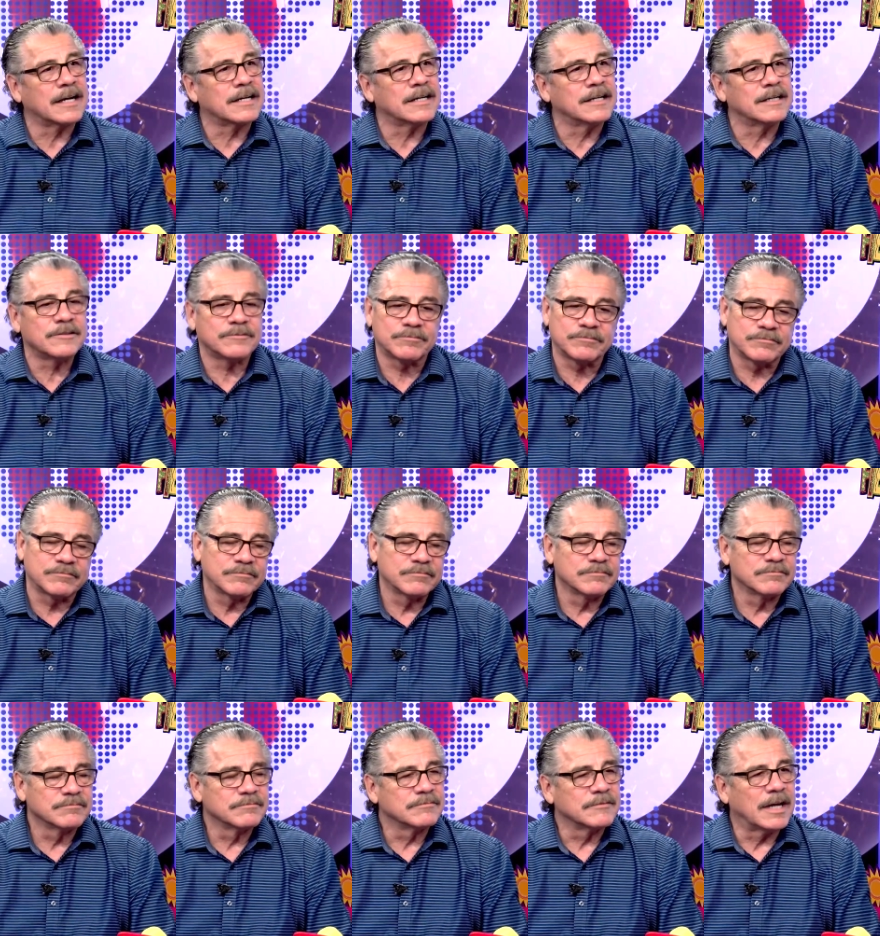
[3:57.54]
cut, and
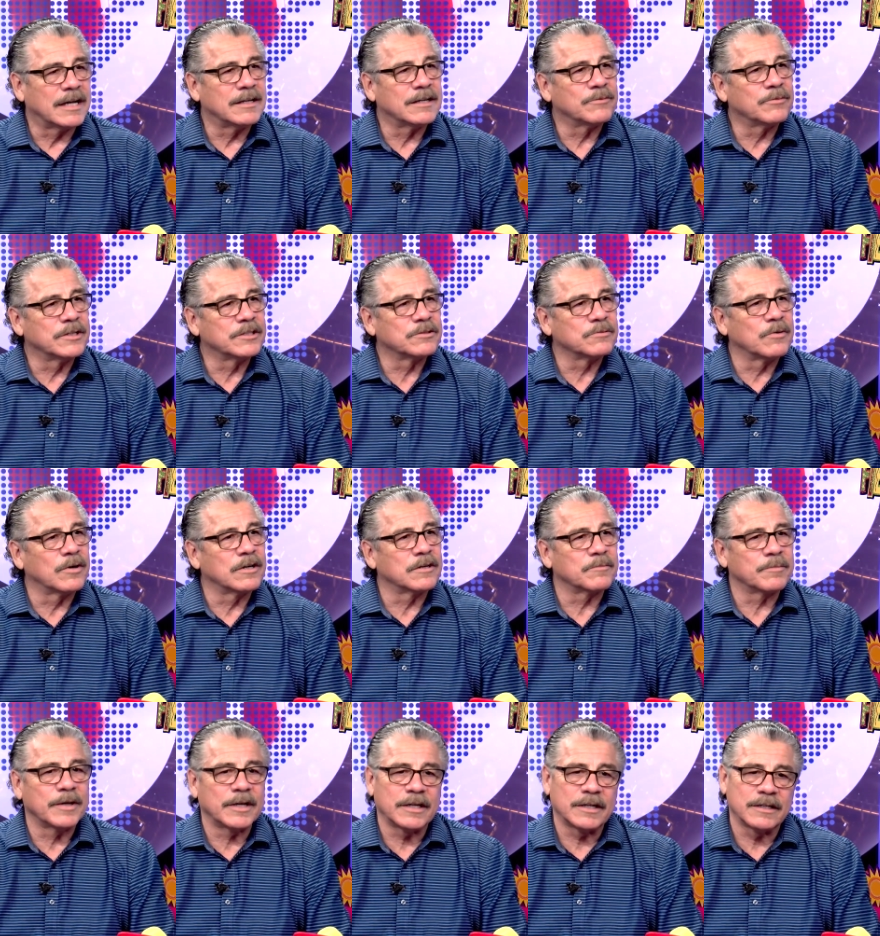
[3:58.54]
I went to work,
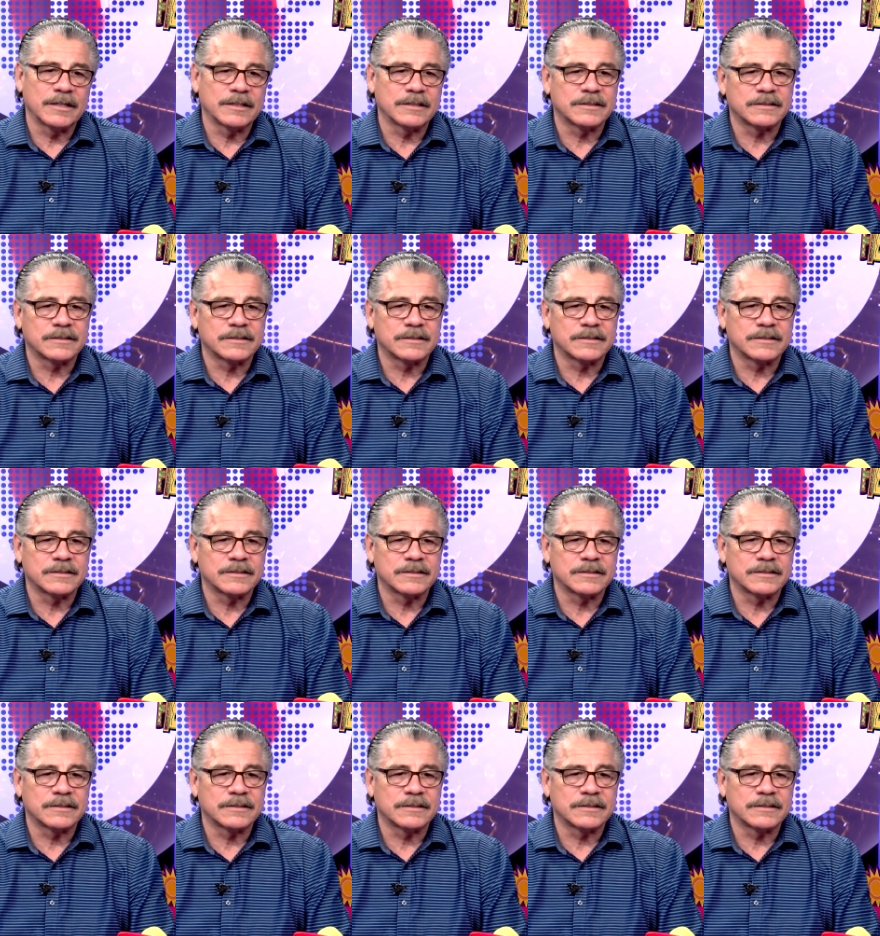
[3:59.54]
man. And